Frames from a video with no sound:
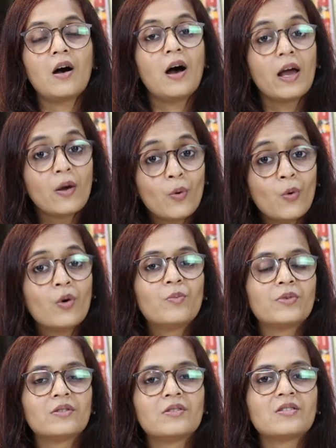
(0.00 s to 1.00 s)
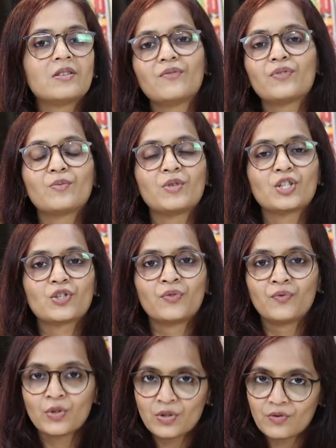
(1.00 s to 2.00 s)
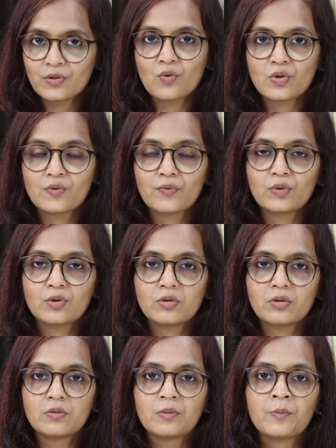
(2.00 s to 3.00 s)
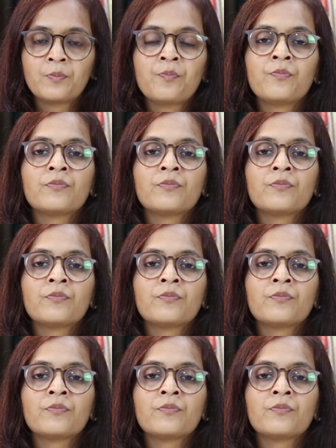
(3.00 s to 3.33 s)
I hope this information was resourceful to you.